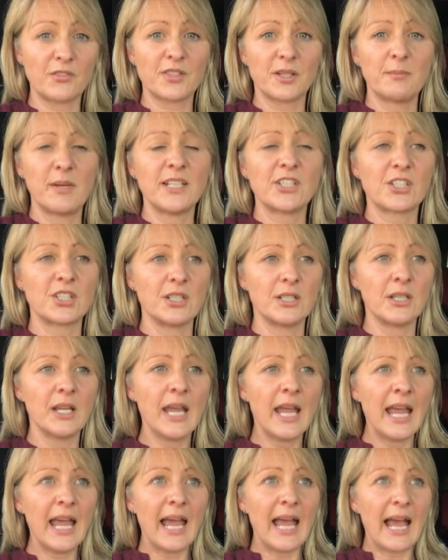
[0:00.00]
dimension,
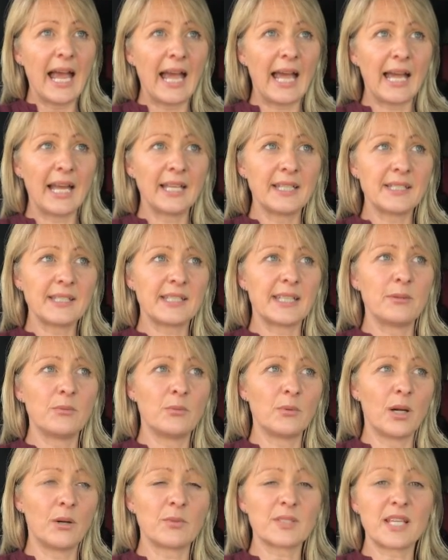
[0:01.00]

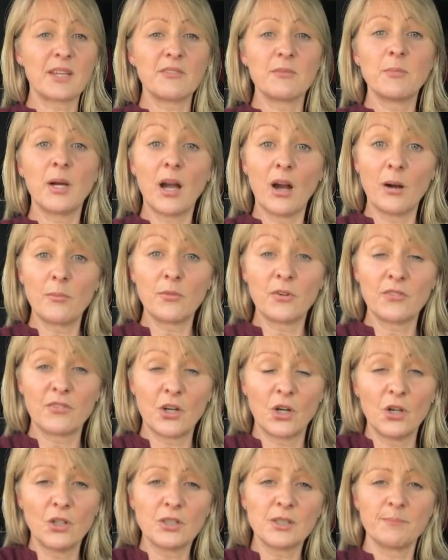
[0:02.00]
and I was given my armour of
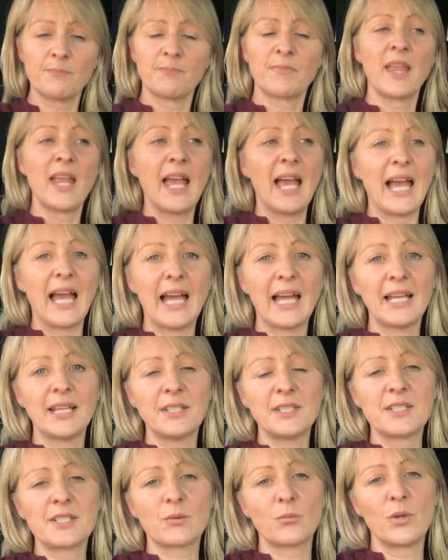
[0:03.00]
God,
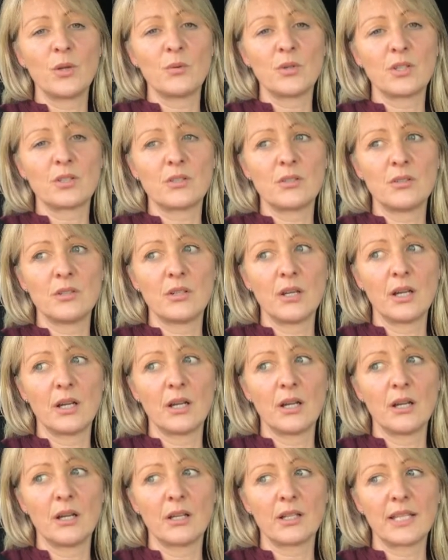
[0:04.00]
and we were
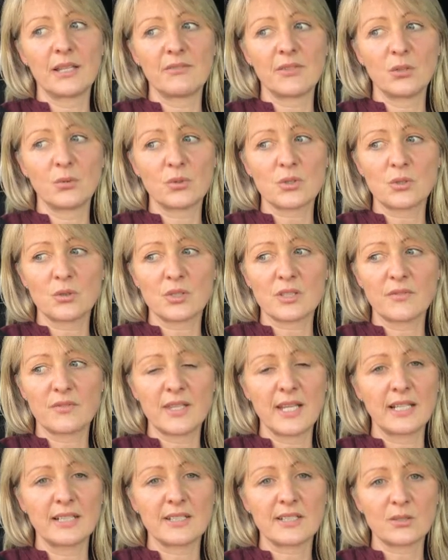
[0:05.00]
given all sorts of
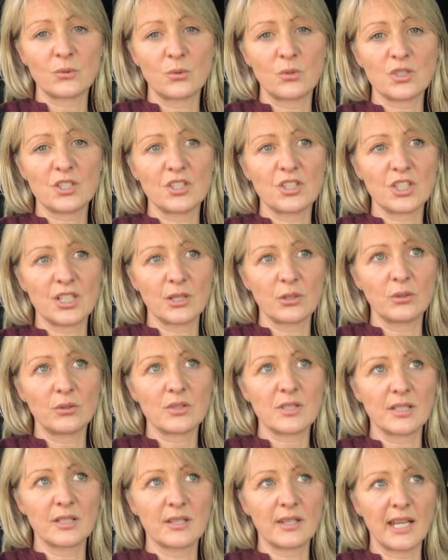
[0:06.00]
things, swords and
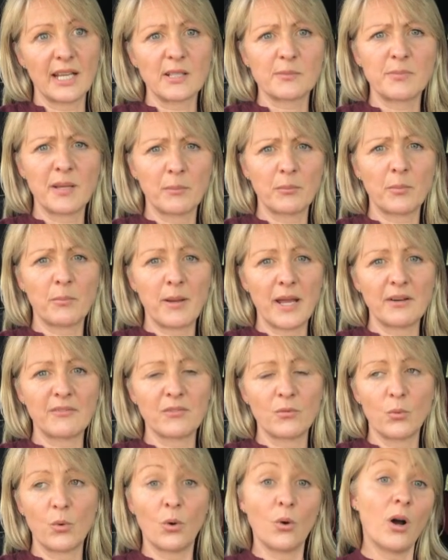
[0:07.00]
shields and things, being prepared
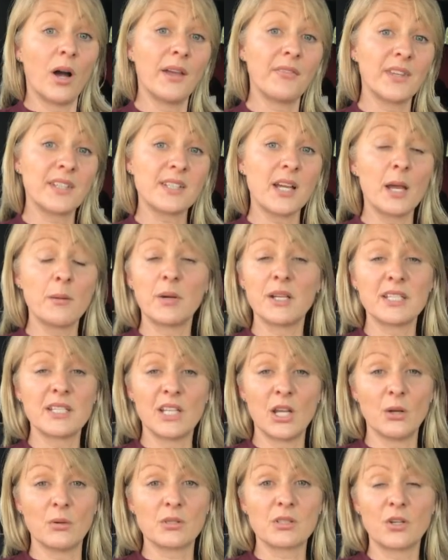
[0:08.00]
for war. At the time, I didn't
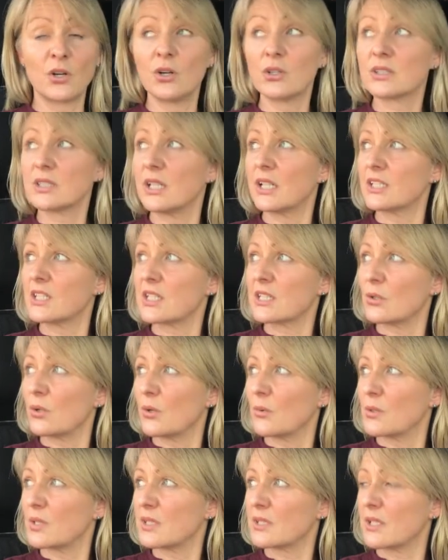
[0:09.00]
know it was God. I just thought
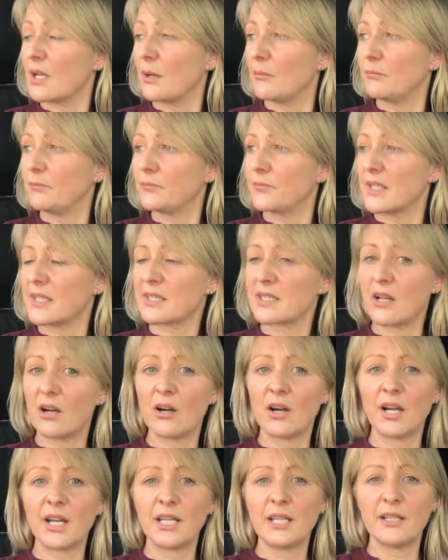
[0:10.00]
it was this
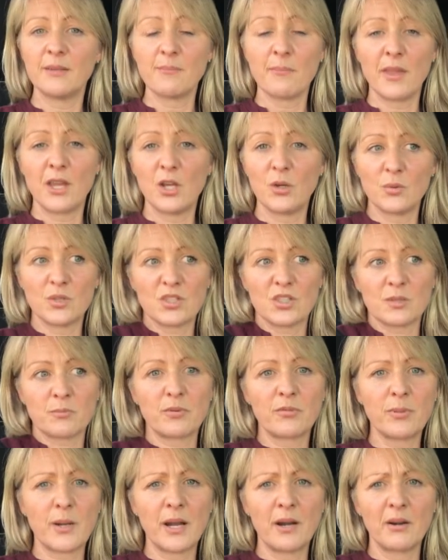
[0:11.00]
guy who was just
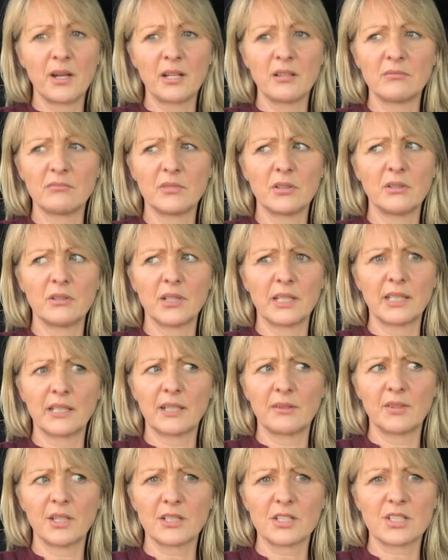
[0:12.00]
preparing, like
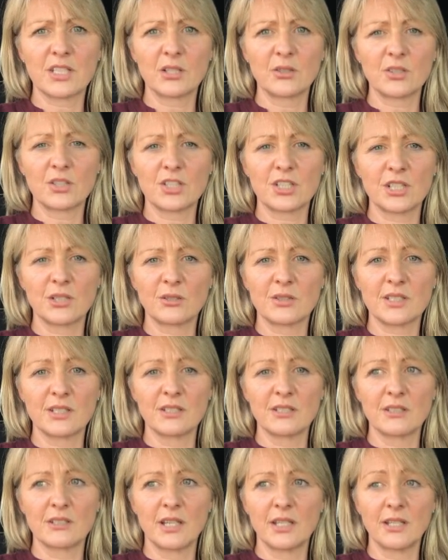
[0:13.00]
giving us shields,
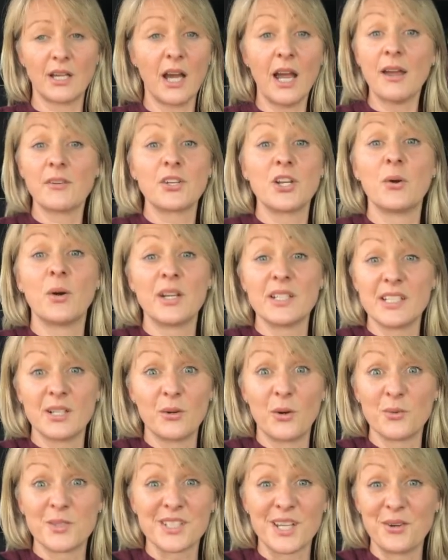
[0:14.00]
and I had no idea
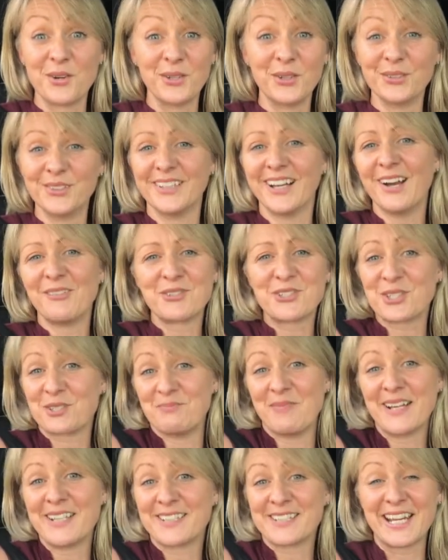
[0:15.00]
what was going on. I was just
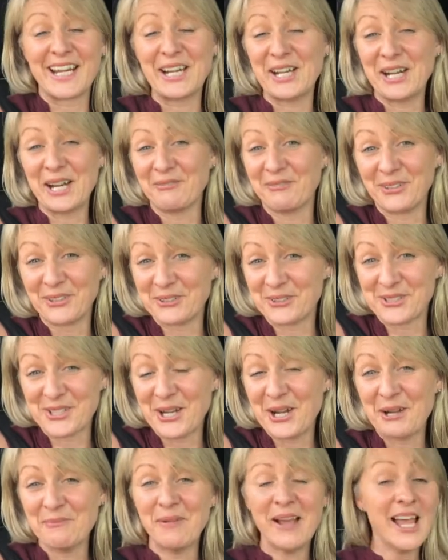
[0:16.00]
meditating and having a good
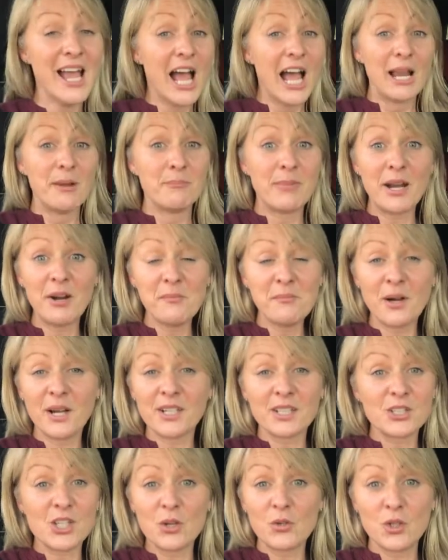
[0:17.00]
time. Bear in
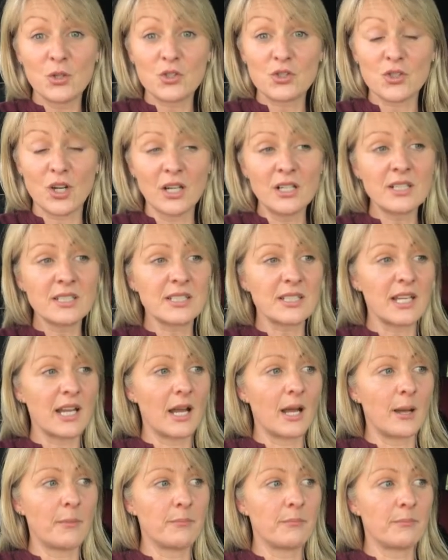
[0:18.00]
mind, I don't use drugs.
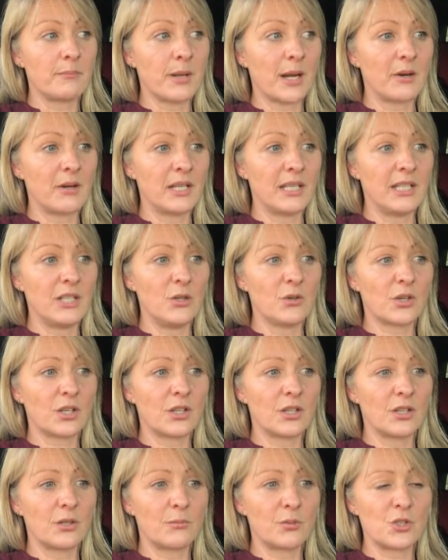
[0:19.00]
Apparently you
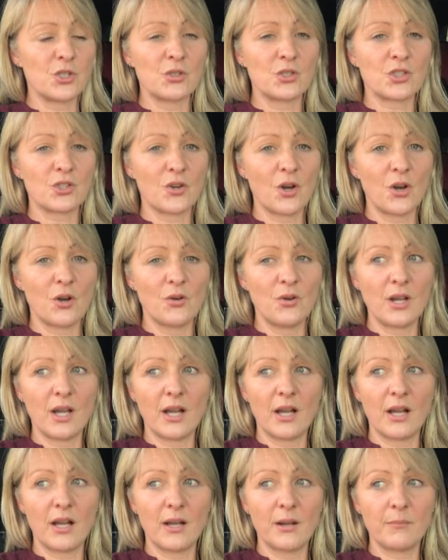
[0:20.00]
can produce your own
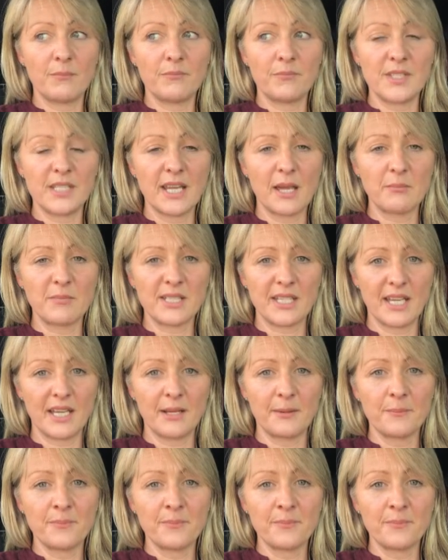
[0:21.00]
DMT.